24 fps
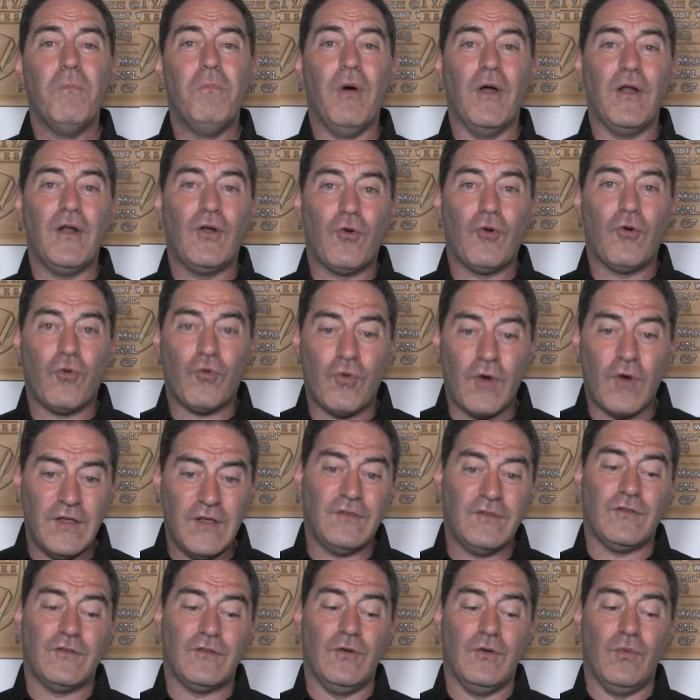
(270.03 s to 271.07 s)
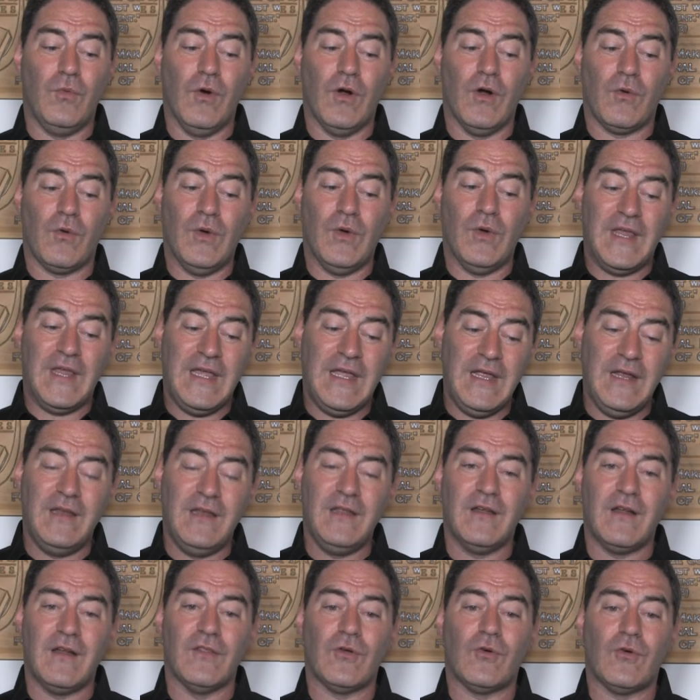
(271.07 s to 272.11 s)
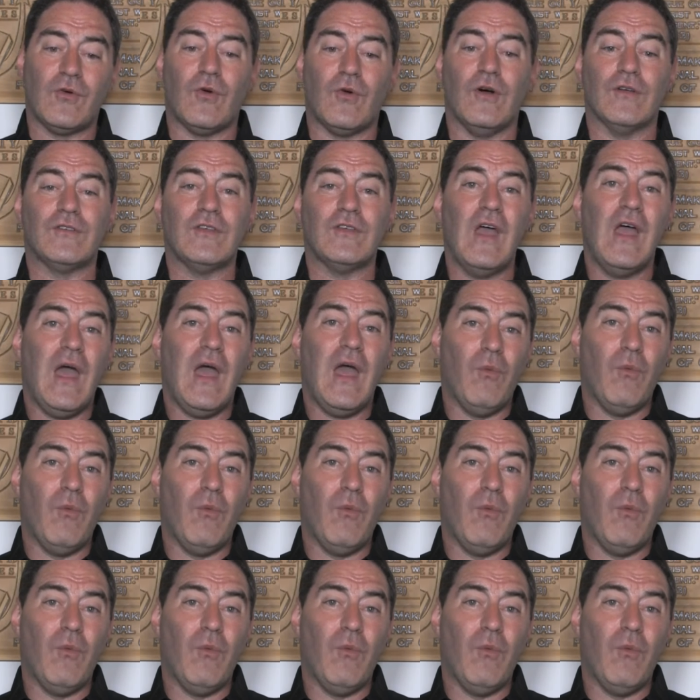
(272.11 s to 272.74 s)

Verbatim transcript: but Christ's good work, what he did on the cross,